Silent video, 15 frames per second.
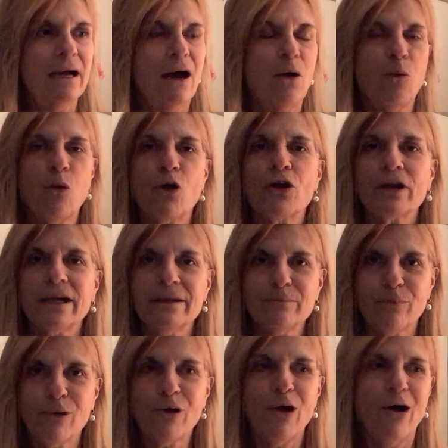a work in
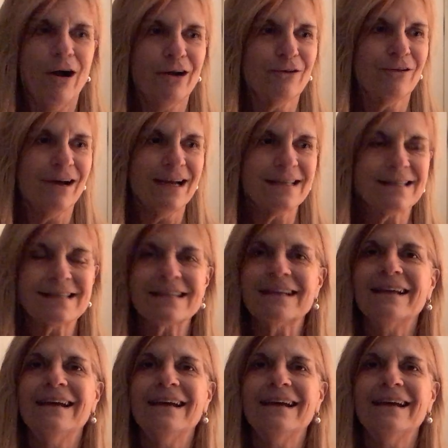progress